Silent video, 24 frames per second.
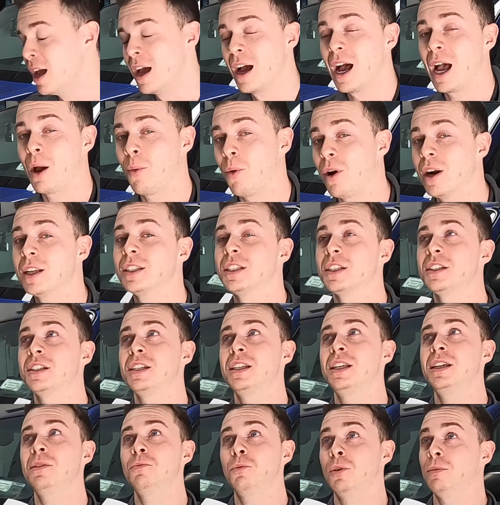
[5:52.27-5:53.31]
I wanted to see,
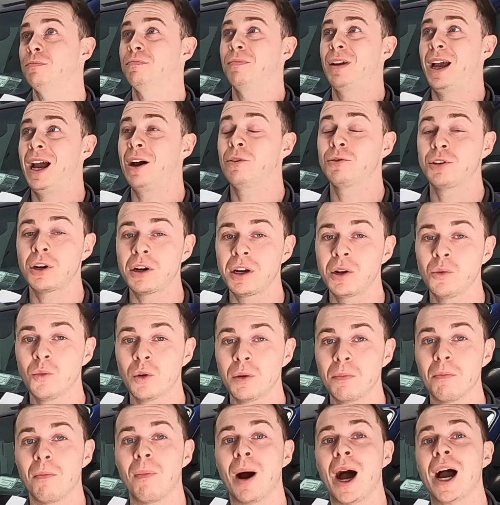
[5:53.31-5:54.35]
well, how dirty would
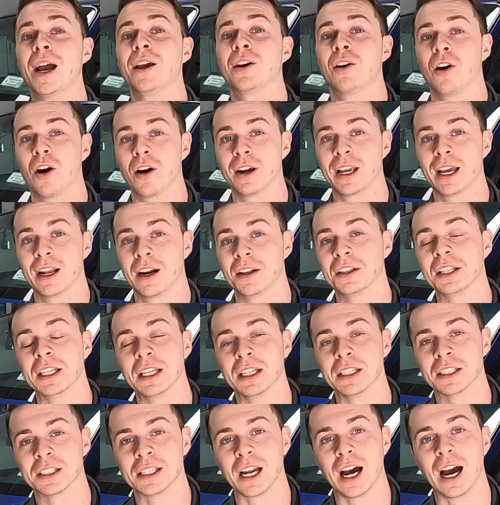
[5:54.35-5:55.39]
my car get on the
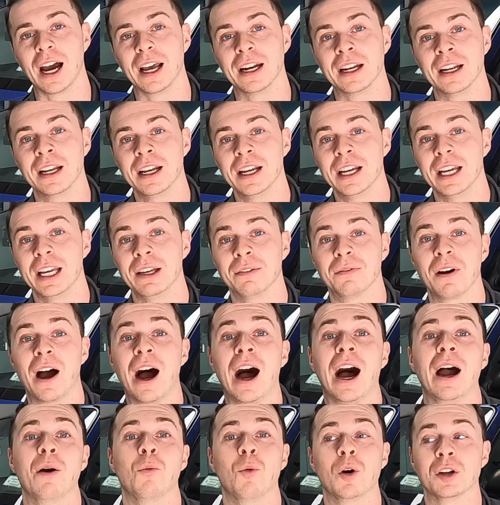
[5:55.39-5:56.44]
inside if I
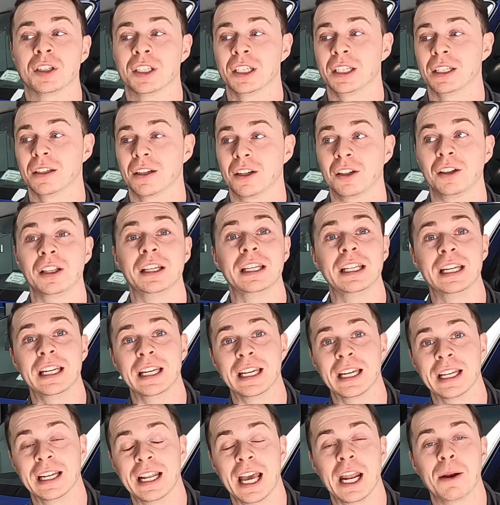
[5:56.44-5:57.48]
wasn't cleaning
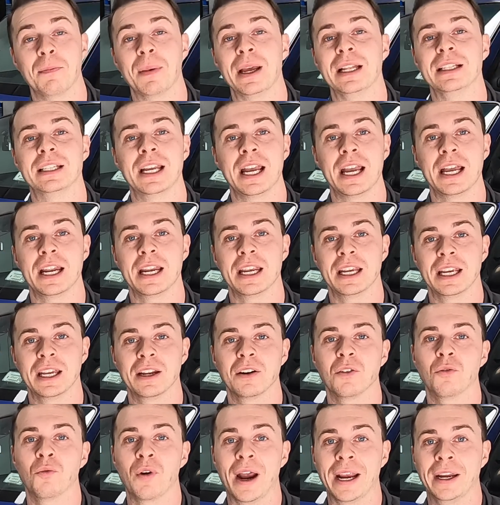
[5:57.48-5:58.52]
it and maintaining it
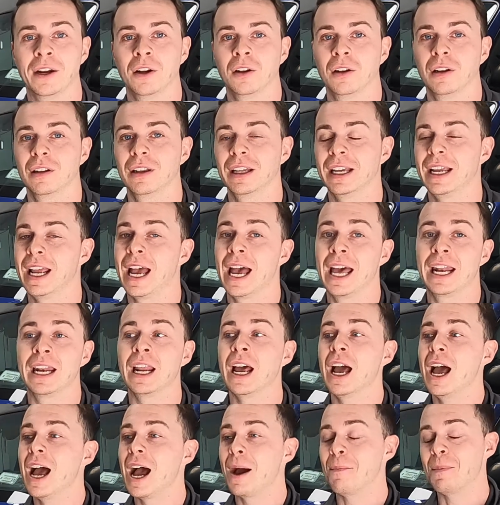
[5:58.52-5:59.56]
regularly? And I'm
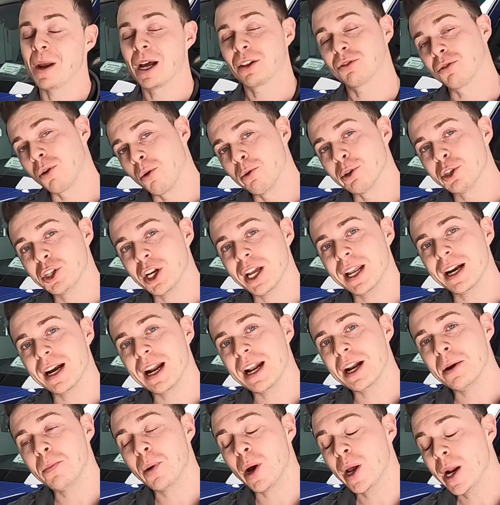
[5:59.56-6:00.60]
not throwing shade at
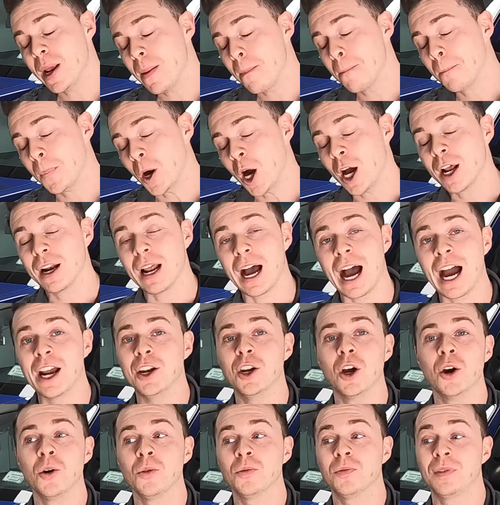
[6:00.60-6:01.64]
anybody, but I
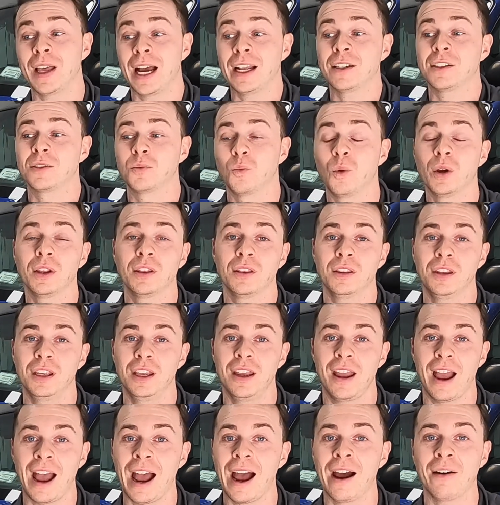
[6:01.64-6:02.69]
know that's what the
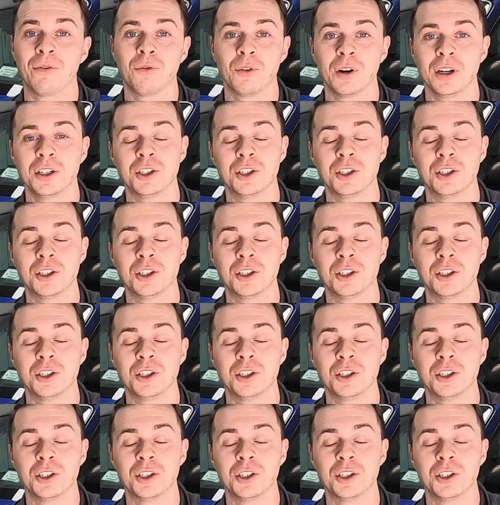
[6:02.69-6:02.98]
average